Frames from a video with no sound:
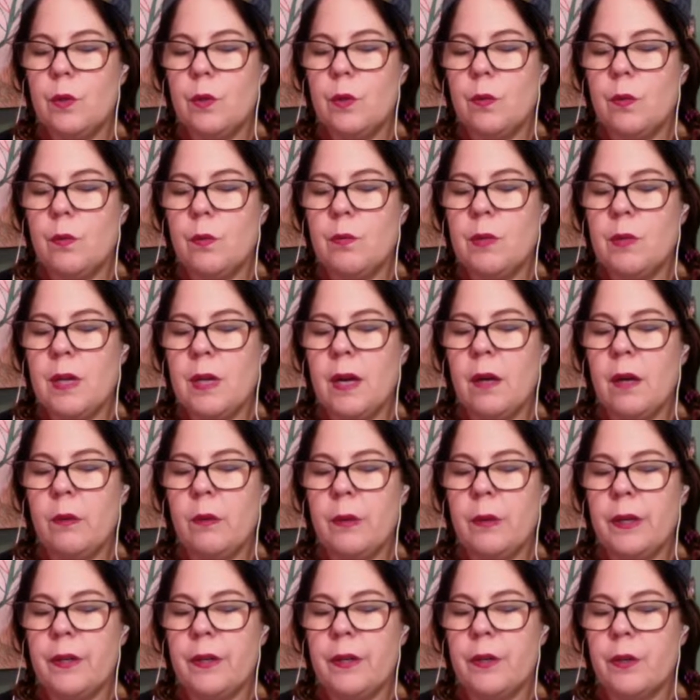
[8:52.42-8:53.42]
meow
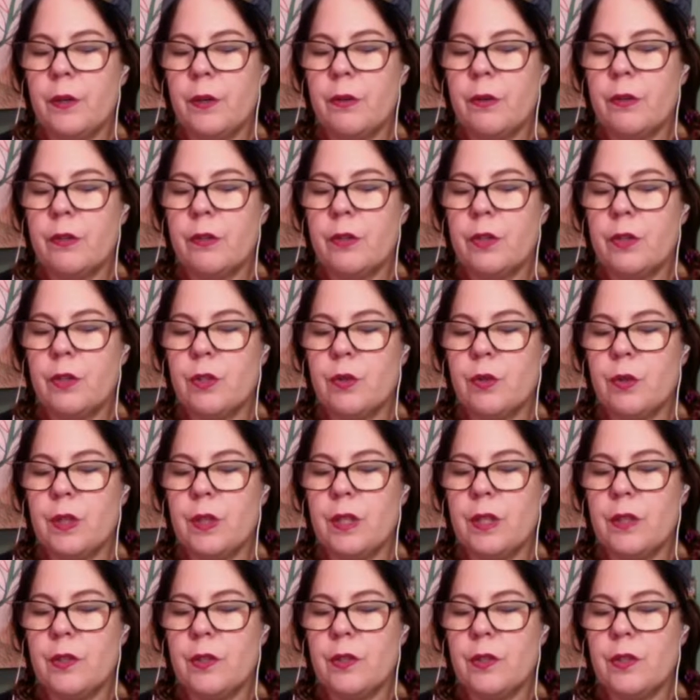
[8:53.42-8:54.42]
at her or
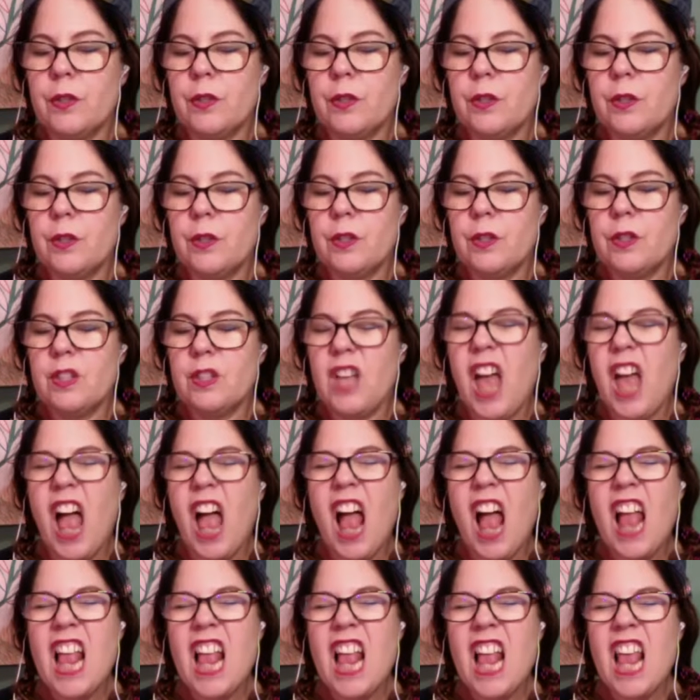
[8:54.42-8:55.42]
screech?
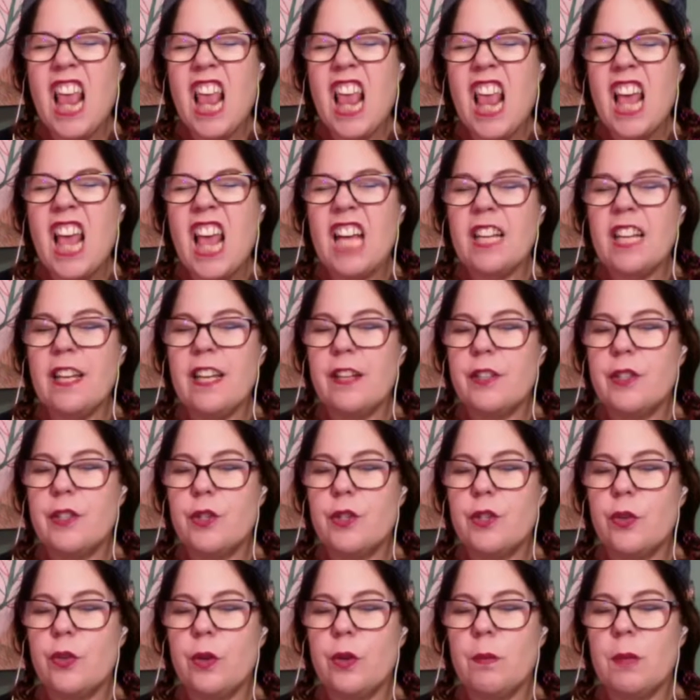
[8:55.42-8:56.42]
Yeah, she's
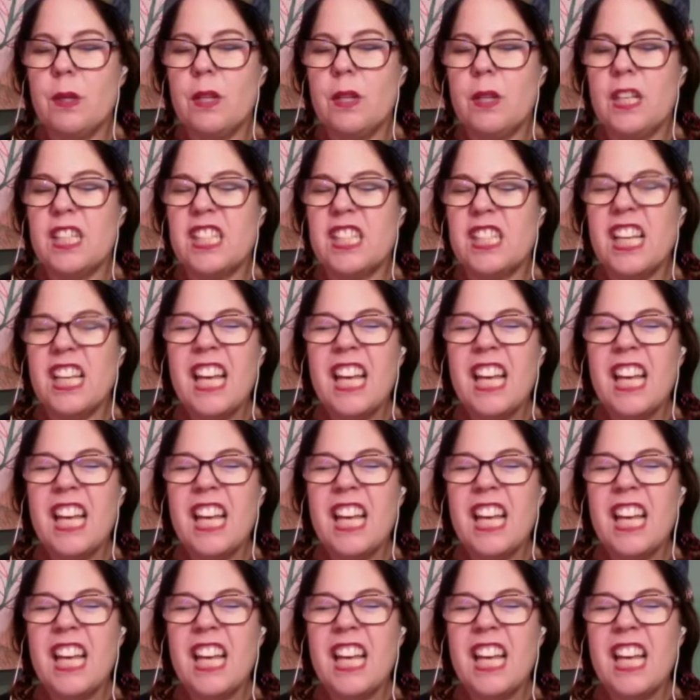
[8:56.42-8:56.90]
showing me this.